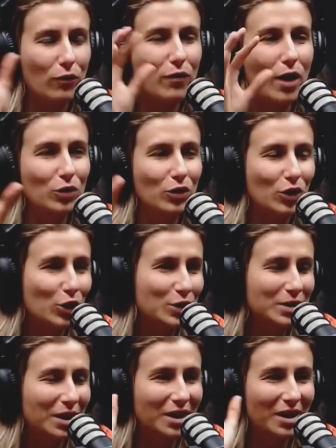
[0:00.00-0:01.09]

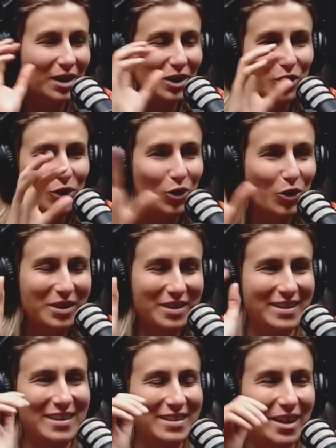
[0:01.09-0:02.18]
founders, and, uh, you know,
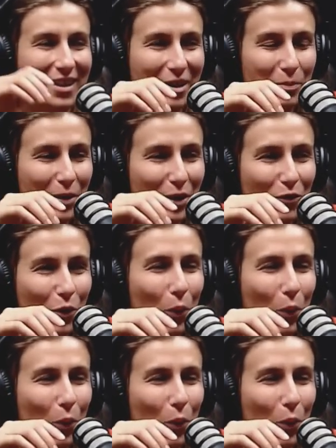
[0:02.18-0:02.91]
it's a little bit of a